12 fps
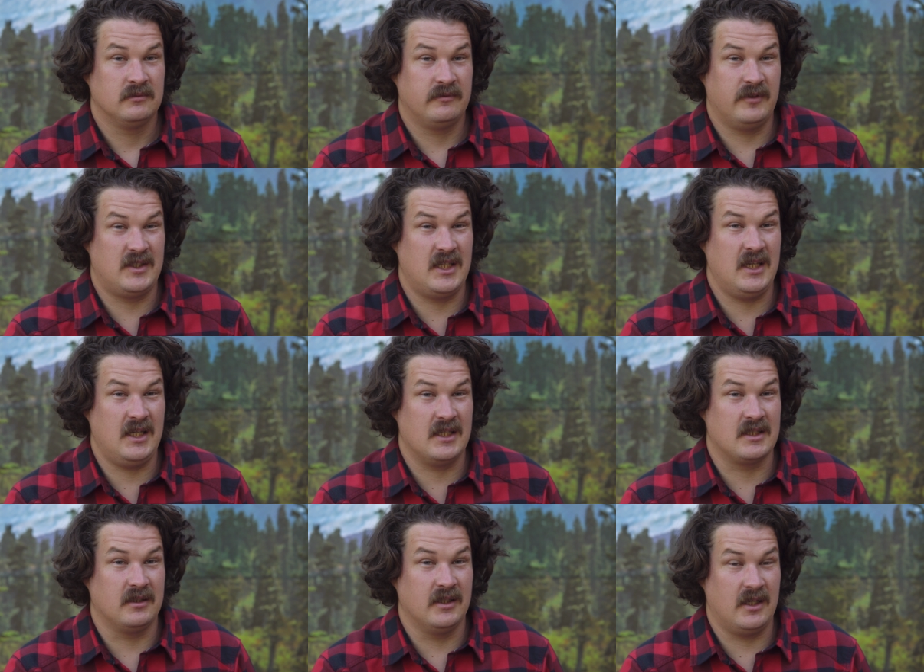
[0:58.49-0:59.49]
Fatigue
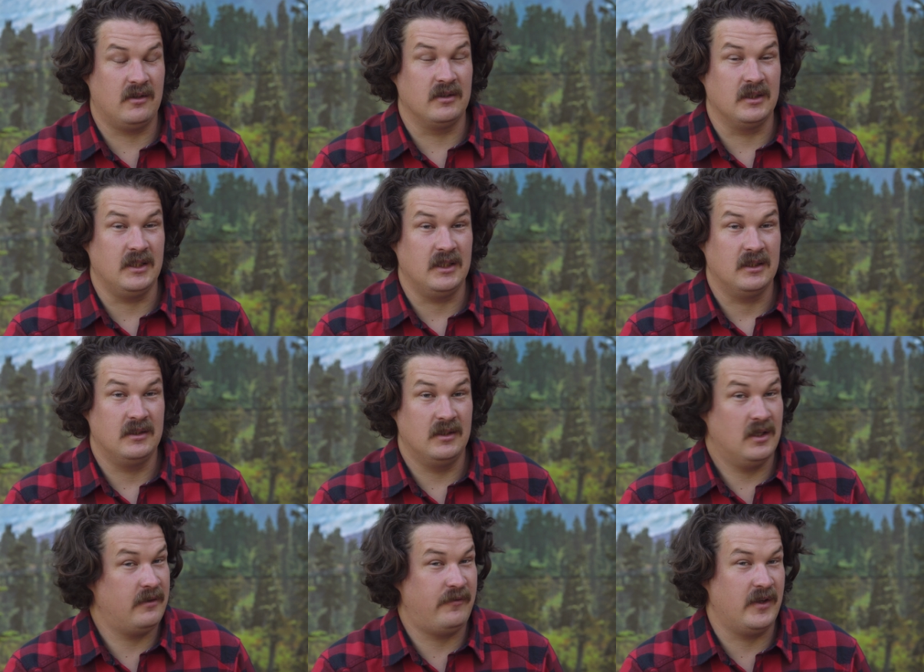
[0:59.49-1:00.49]
is literally,
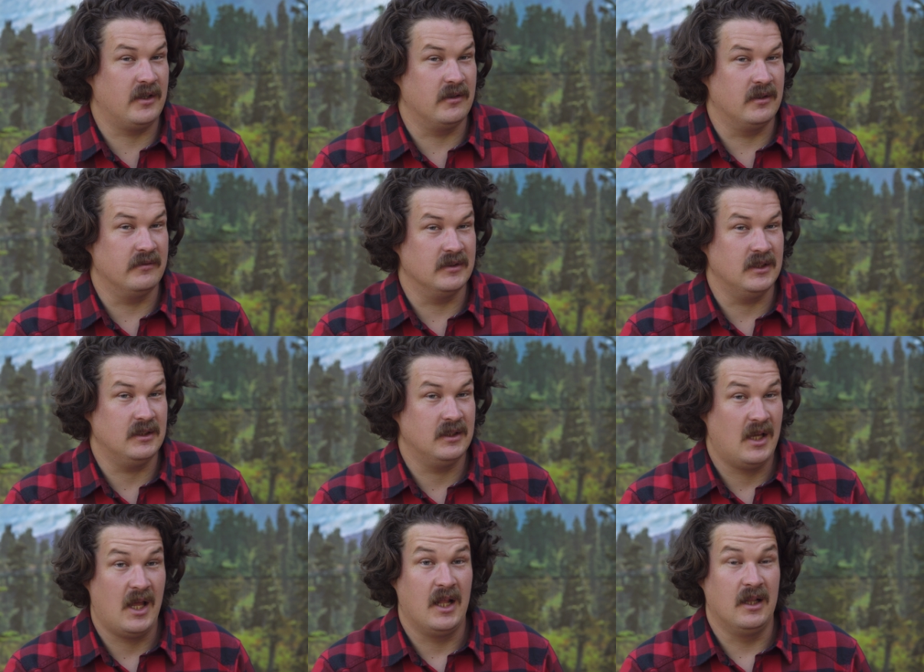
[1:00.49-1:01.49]
not figuratively,
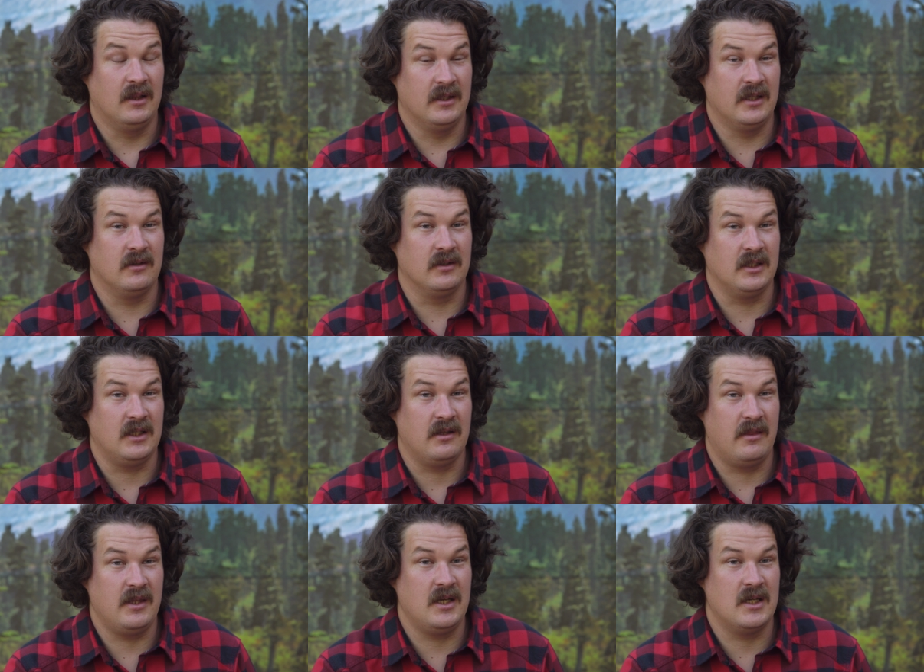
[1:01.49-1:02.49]

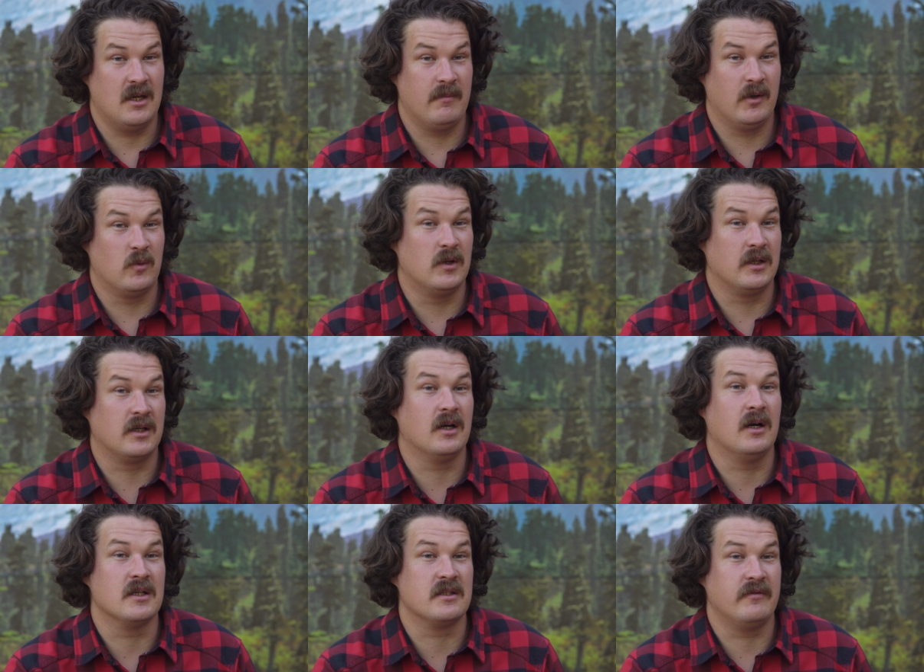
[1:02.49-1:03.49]
literally the number one
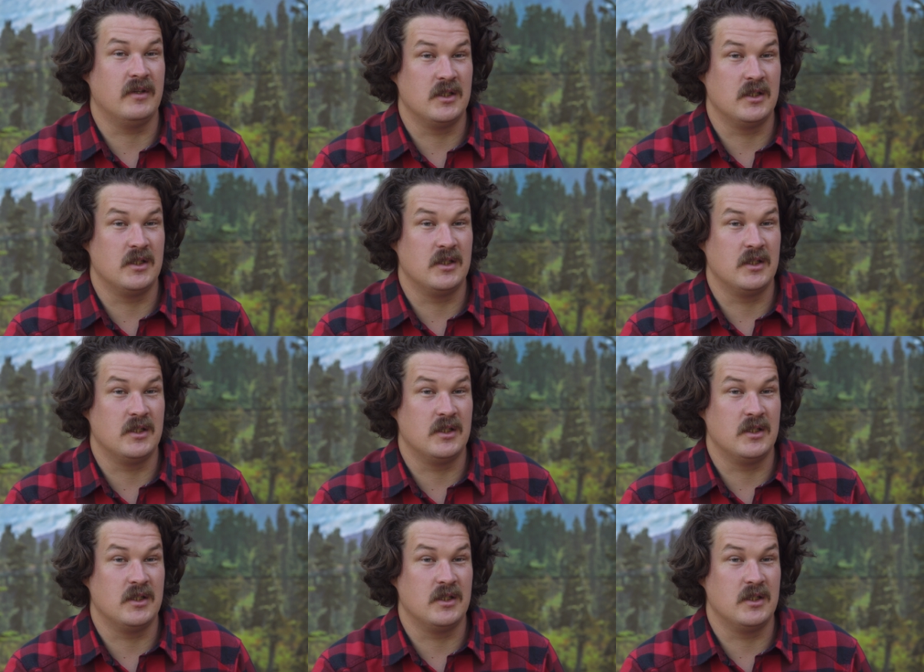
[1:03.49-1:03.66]
cause of